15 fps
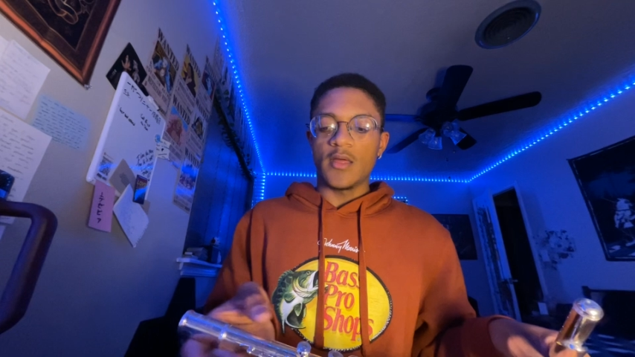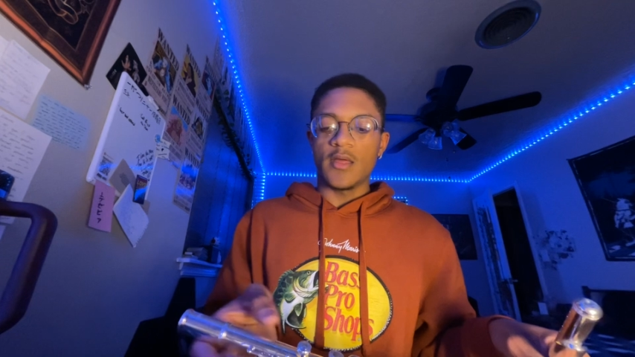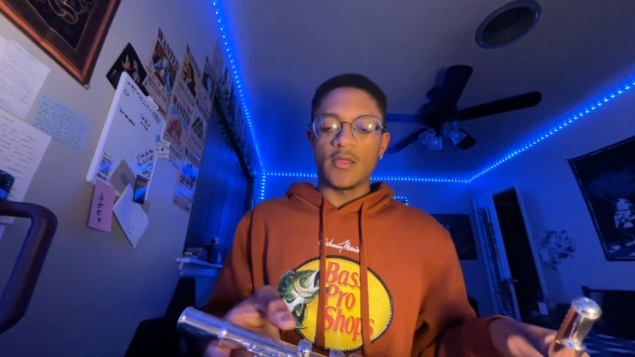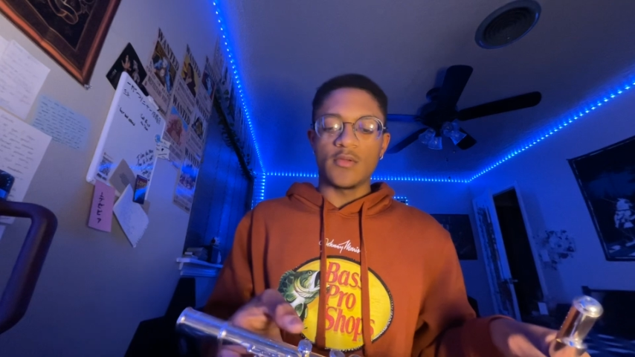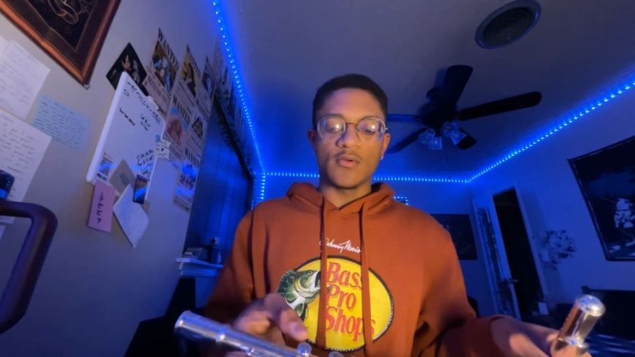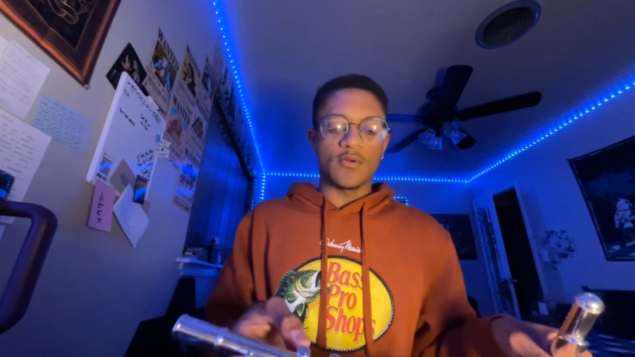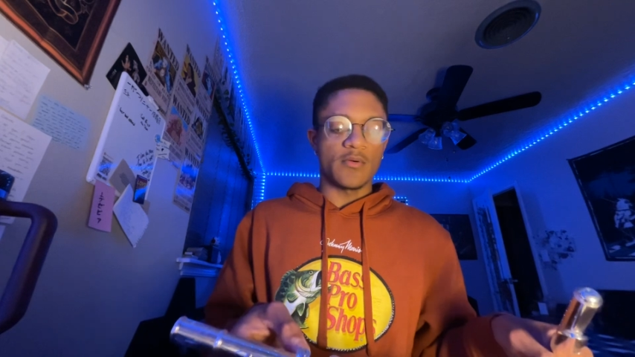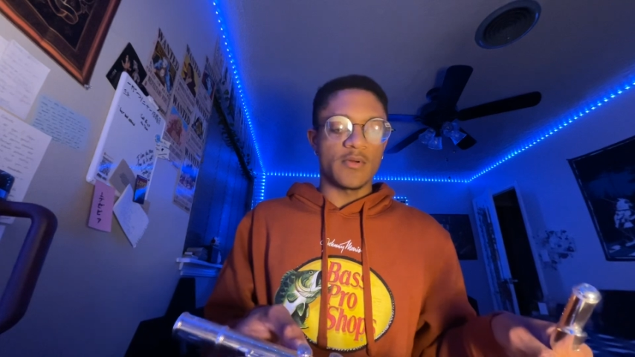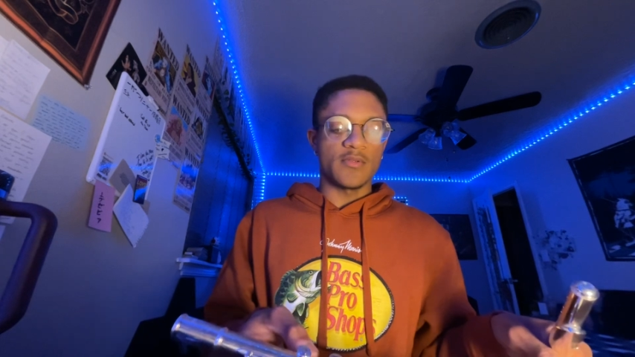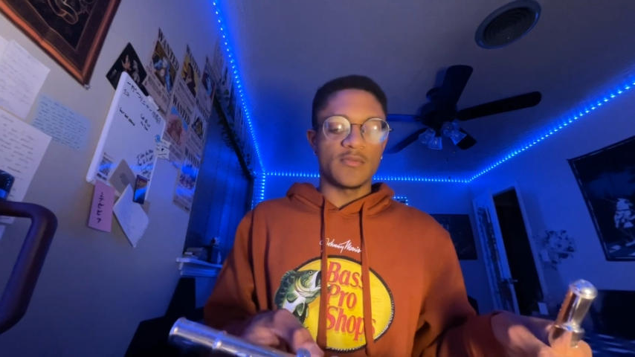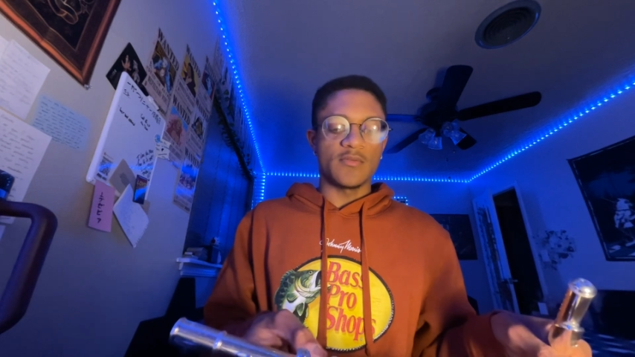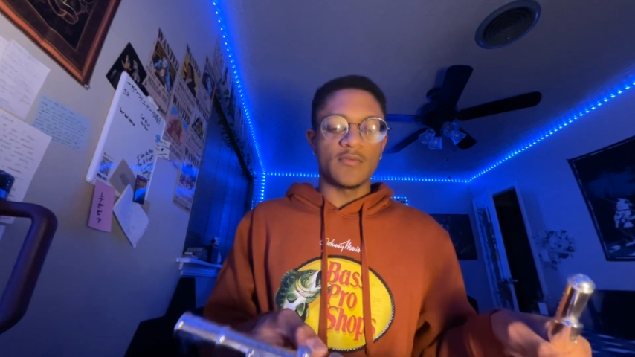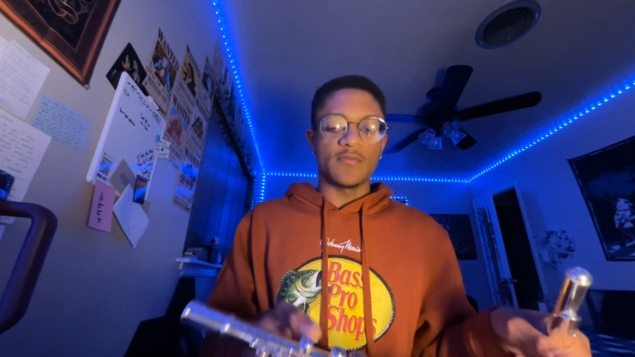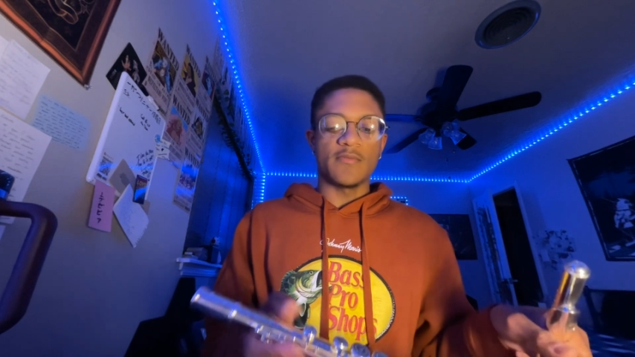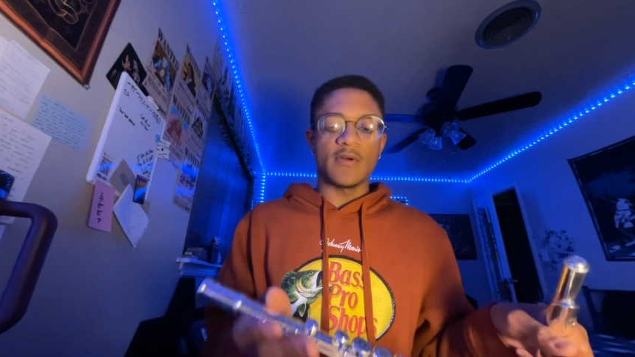And you're going
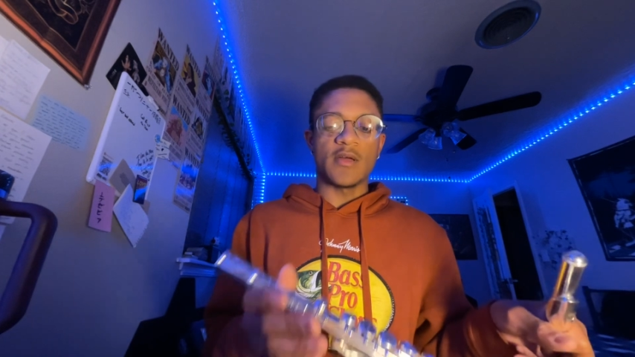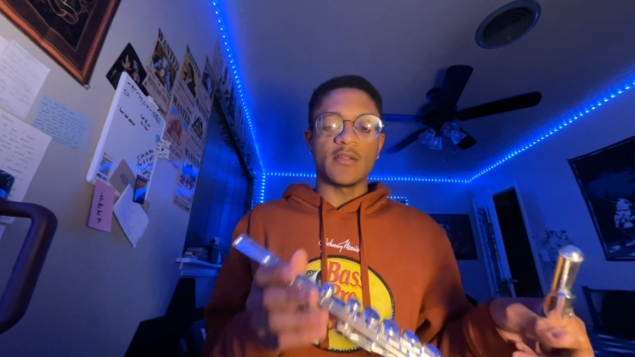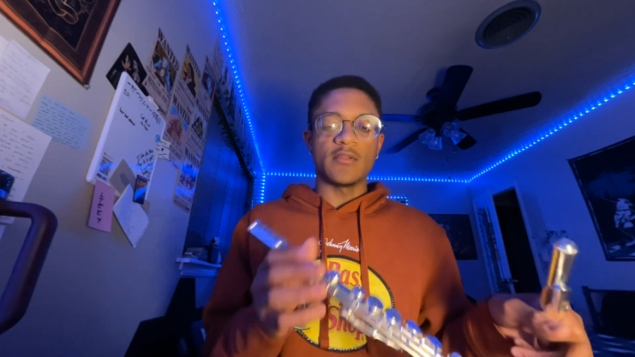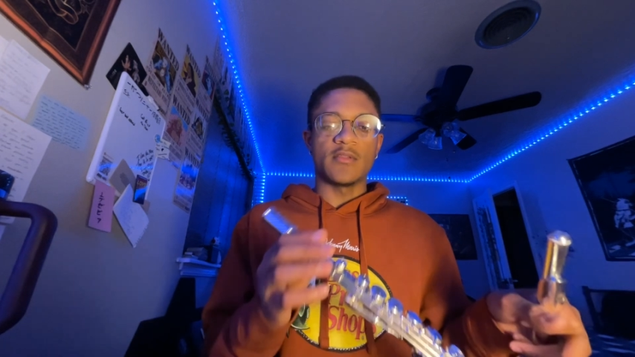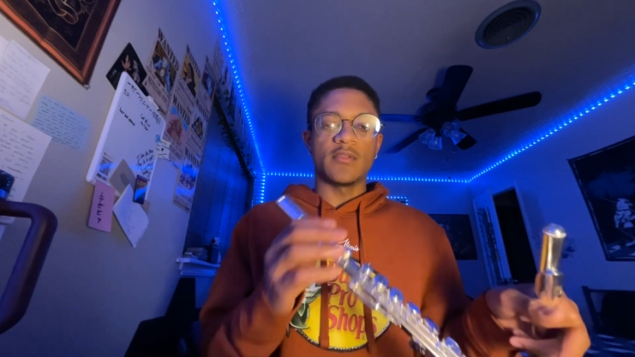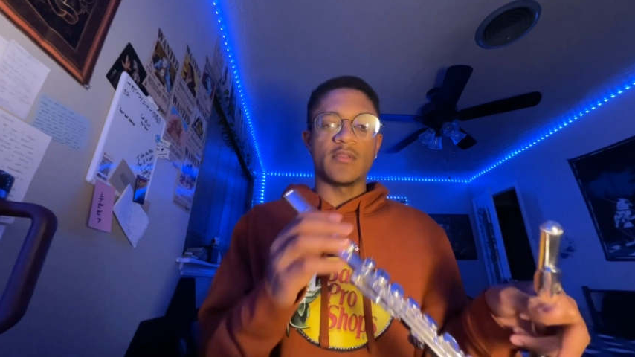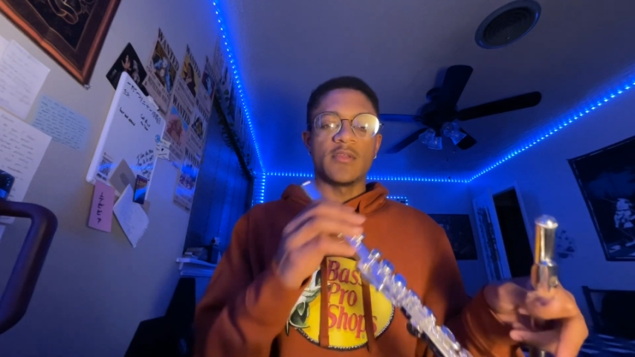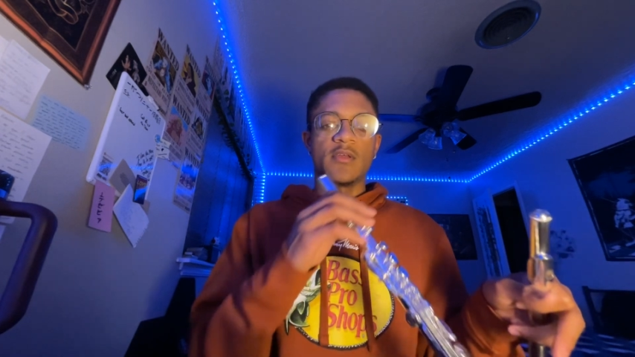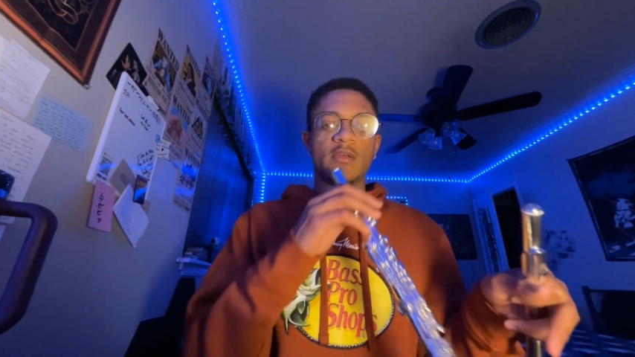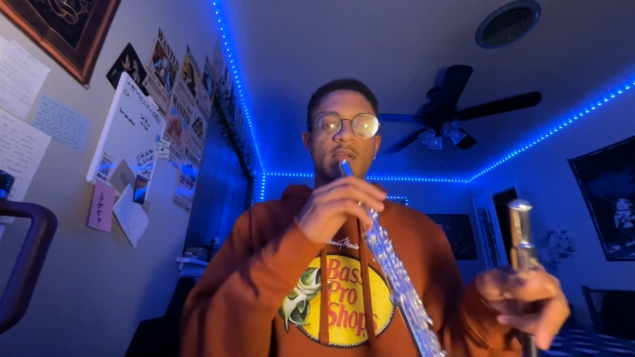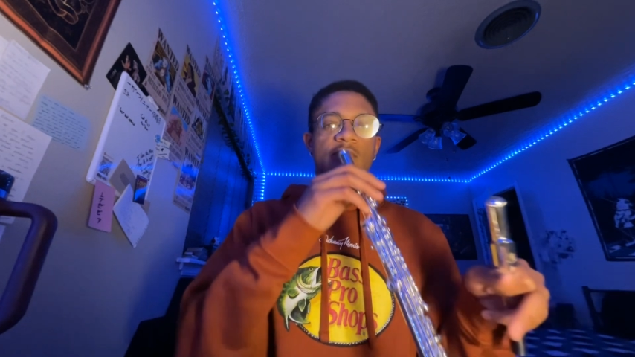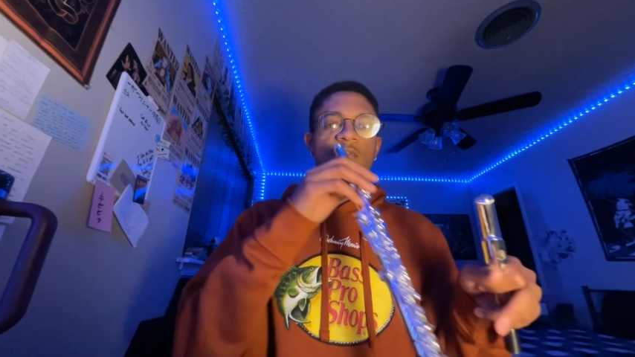to find the